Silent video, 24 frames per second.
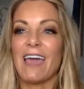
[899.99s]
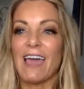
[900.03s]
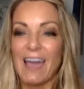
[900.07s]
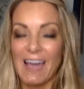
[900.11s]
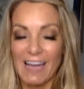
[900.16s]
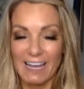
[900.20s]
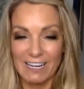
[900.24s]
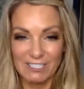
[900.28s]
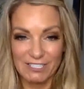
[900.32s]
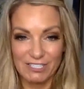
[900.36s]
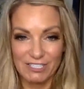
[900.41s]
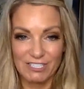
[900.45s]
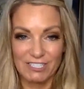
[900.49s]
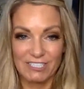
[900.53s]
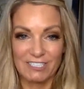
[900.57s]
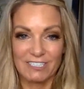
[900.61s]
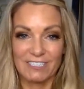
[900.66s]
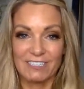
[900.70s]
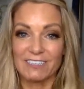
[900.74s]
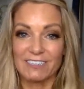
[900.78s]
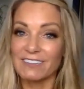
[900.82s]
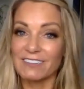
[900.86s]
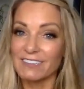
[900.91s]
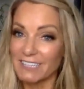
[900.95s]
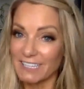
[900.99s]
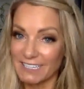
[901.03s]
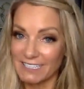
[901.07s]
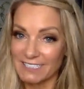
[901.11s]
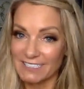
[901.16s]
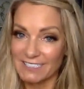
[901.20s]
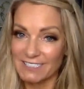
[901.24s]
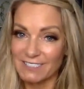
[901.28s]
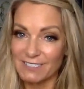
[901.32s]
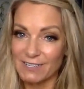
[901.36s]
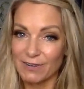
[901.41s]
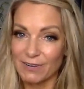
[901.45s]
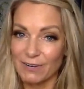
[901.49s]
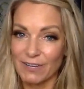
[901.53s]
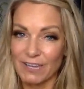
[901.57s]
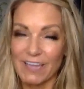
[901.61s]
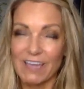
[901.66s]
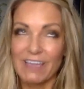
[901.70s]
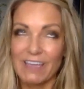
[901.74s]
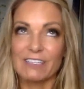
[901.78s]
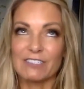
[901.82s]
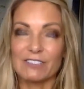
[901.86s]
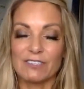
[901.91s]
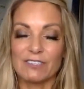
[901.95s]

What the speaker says: action lists, okay?